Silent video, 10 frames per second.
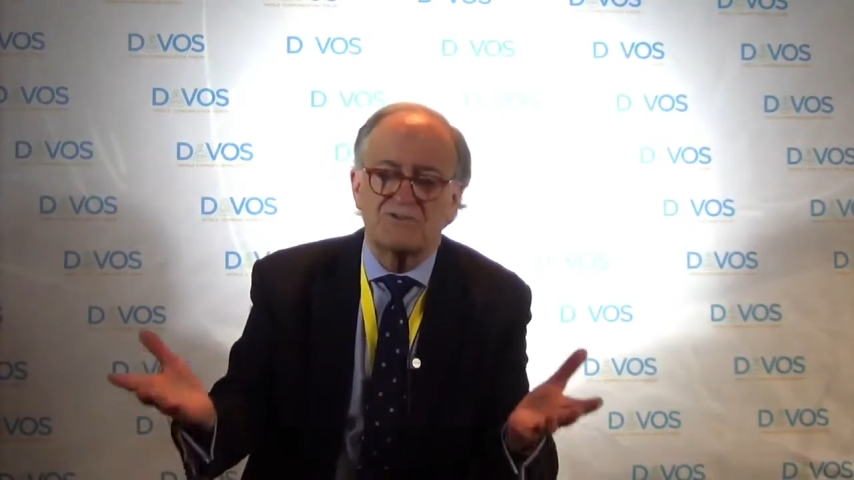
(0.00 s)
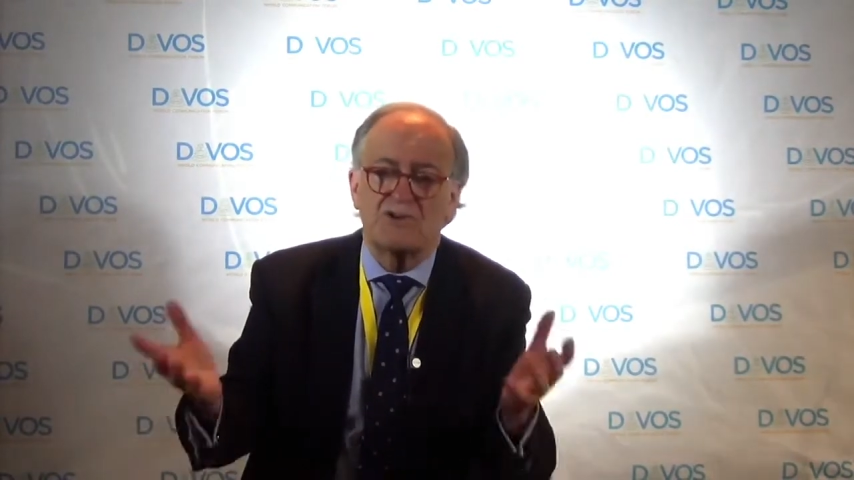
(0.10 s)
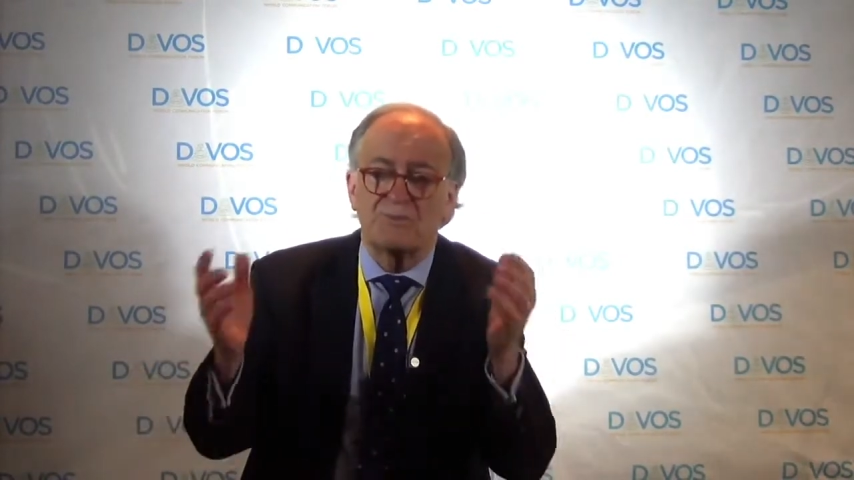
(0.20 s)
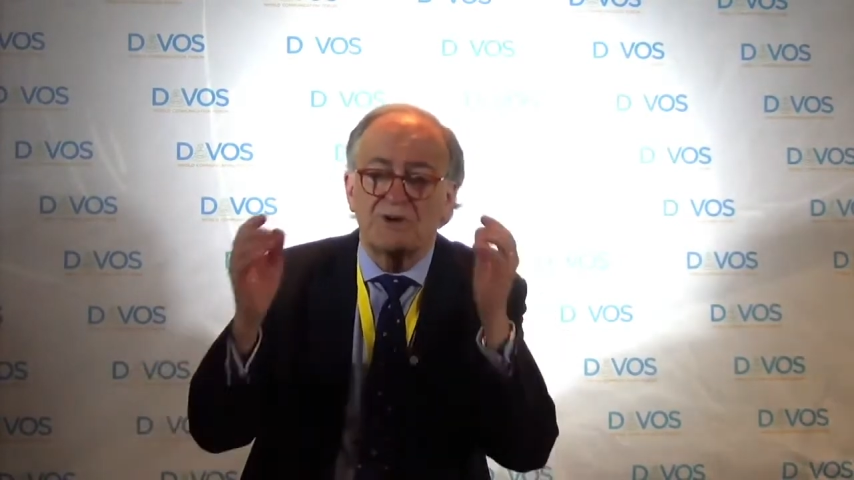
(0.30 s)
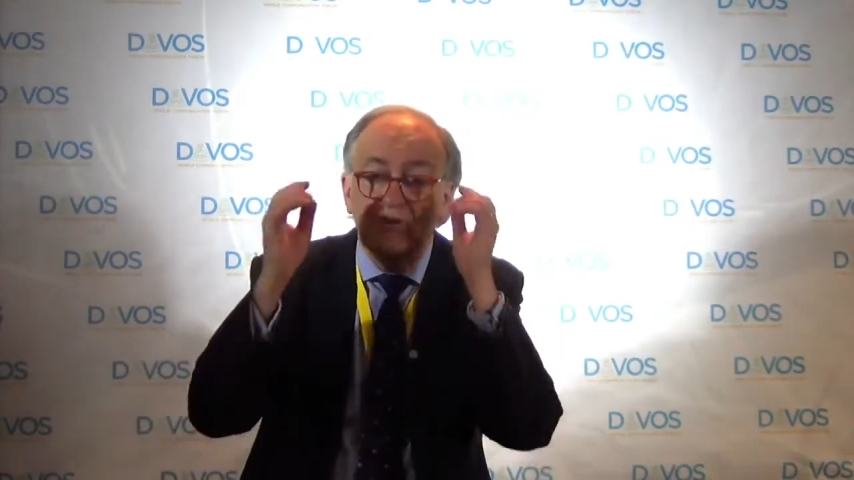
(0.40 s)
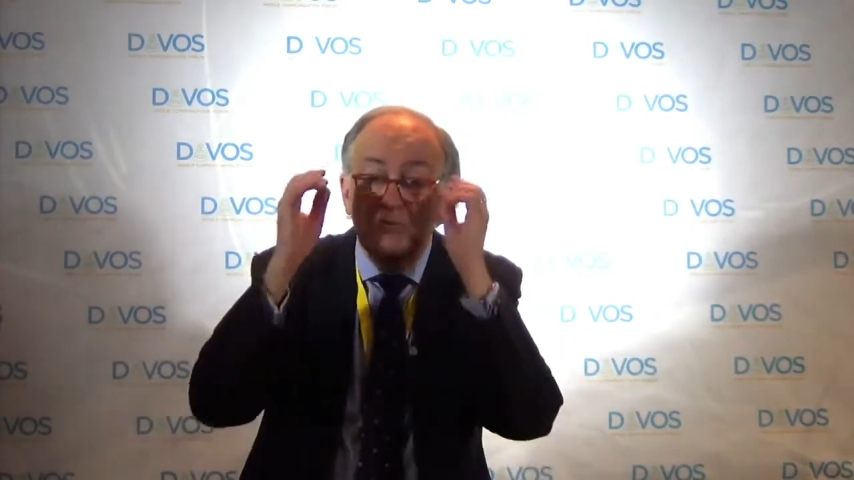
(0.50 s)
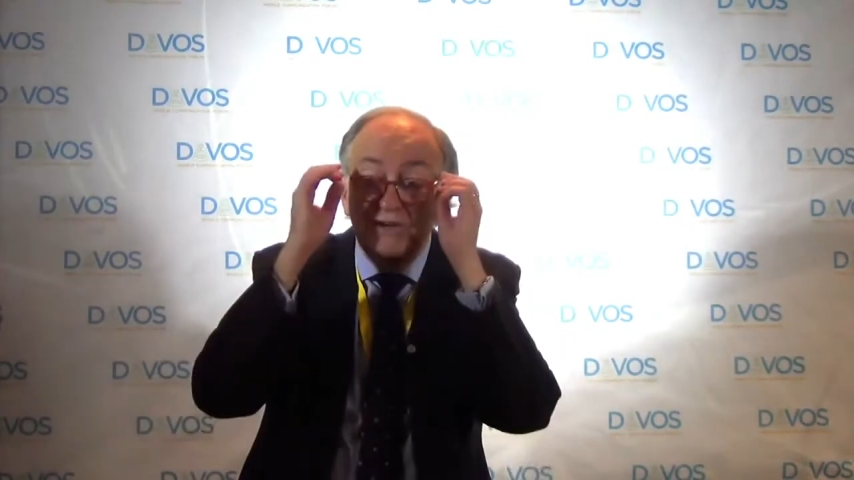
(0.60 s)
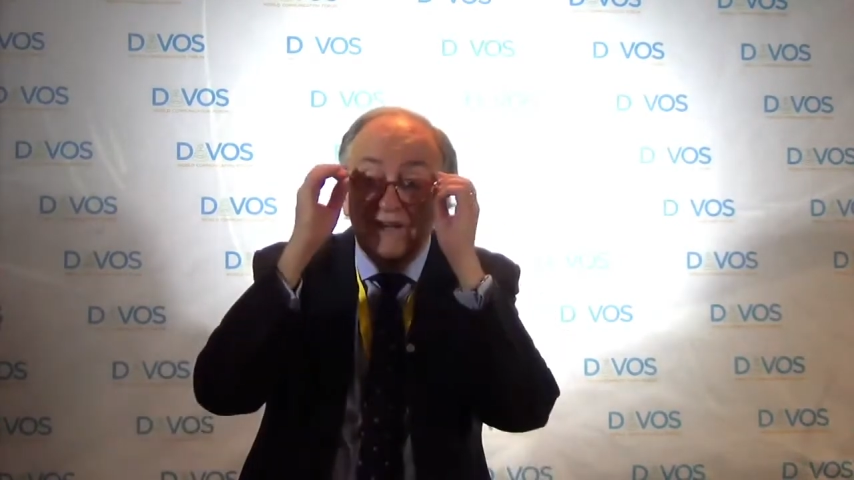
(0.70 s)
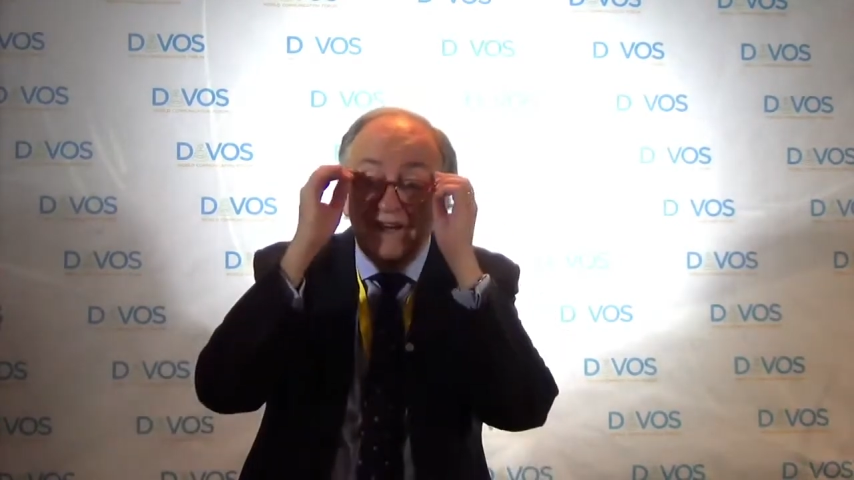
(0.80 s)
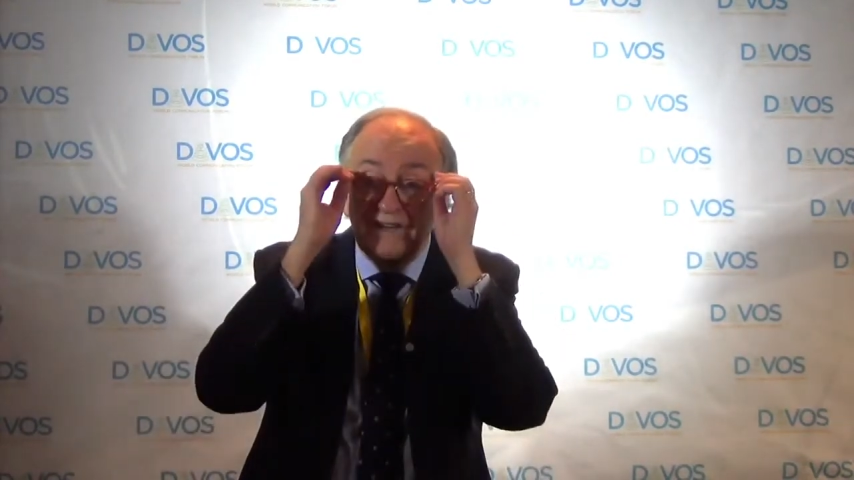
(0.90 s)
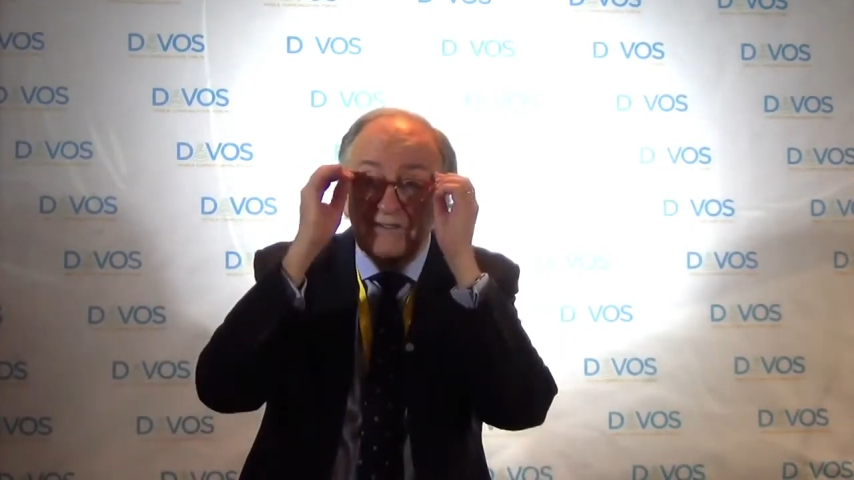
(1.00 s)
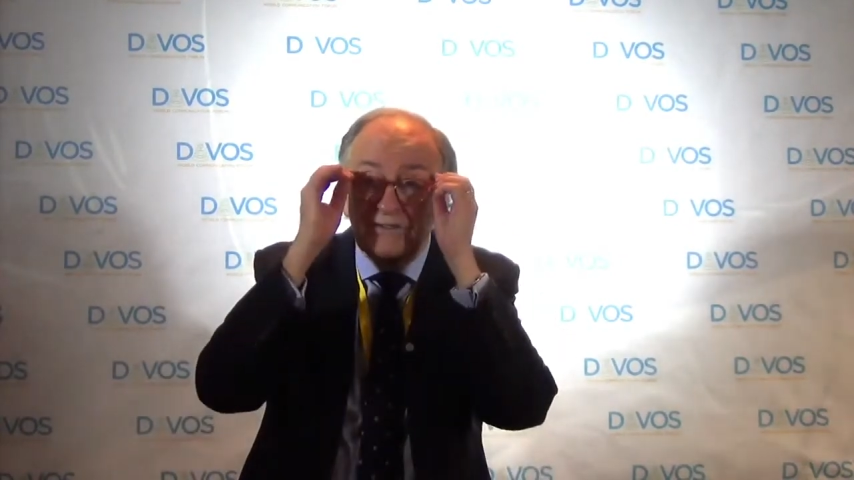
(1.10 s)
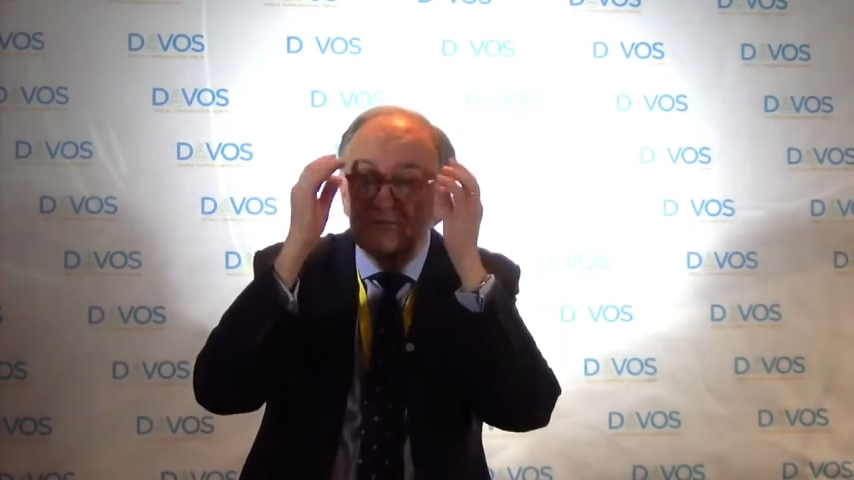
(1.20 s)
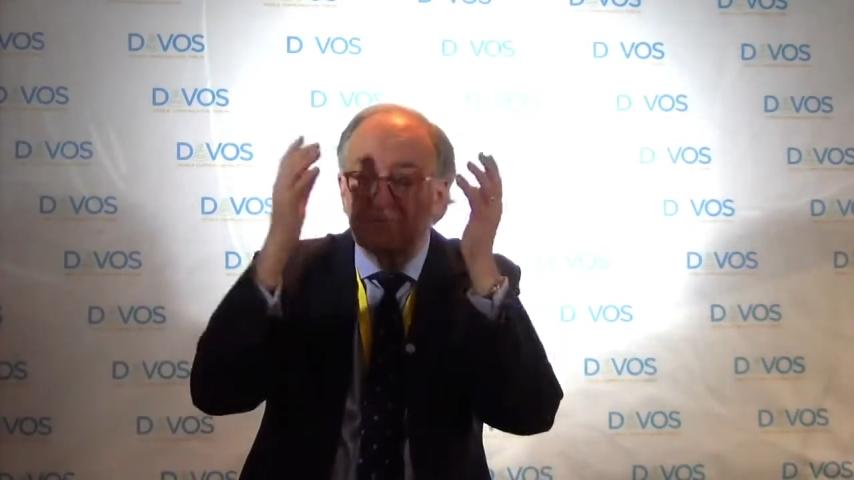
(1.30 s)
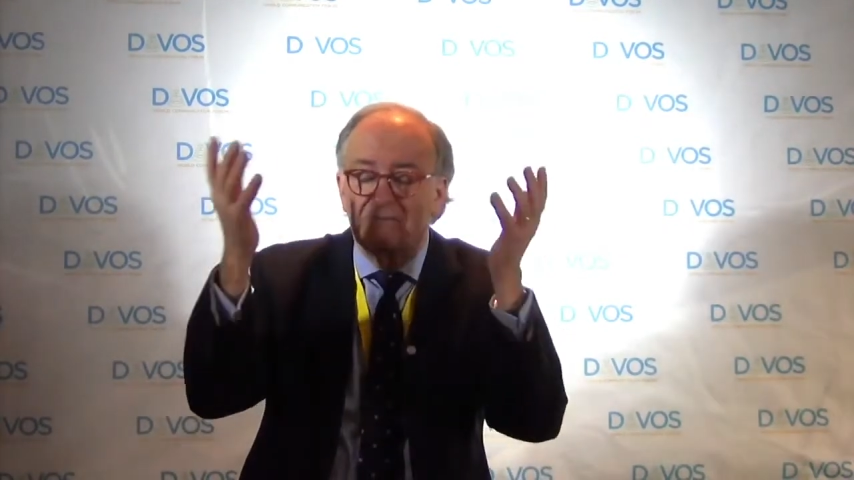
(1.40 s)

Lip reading: corporate communications,